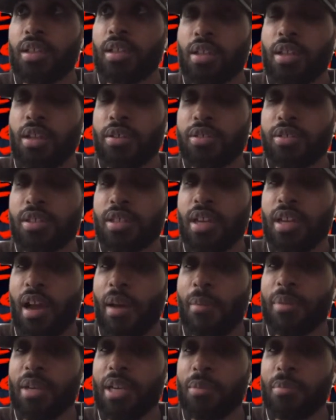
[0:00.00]
there's
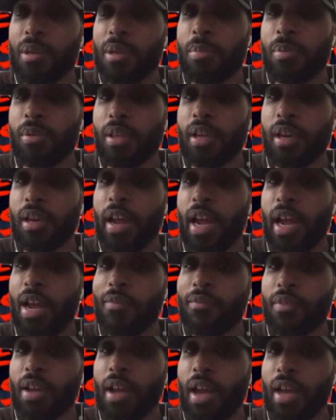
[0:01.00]
not many people that
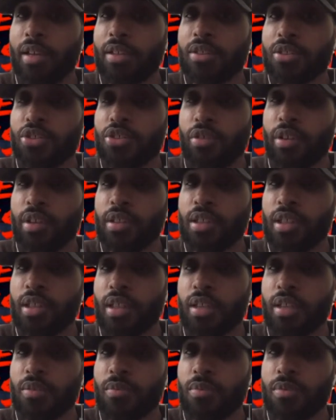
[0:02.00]
have gotten straight to
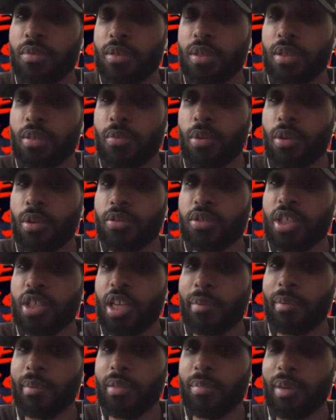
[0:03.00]
the to the world
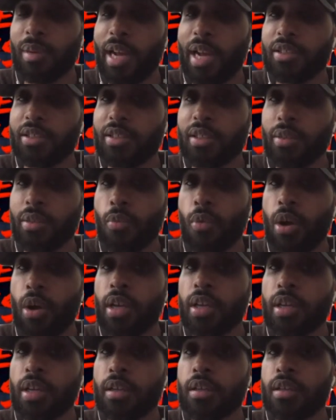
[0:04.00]
championship and actually won
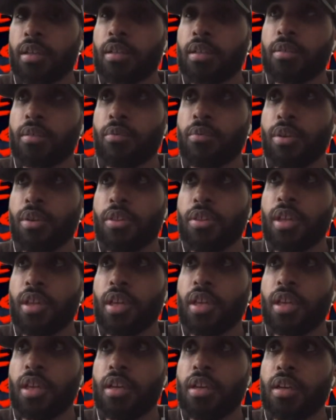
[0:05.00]
it
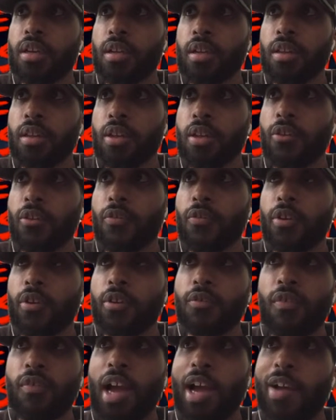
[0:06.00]
within their
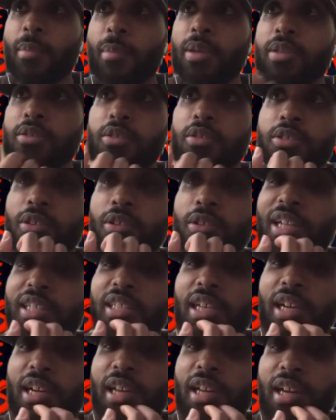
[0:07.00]
first five months or so
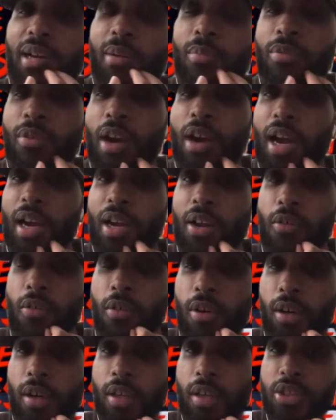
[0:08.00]
outside of like a Brock
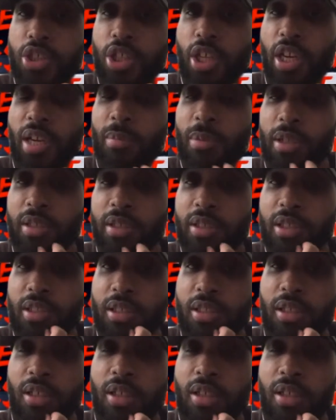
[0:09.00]
or a Sheamus.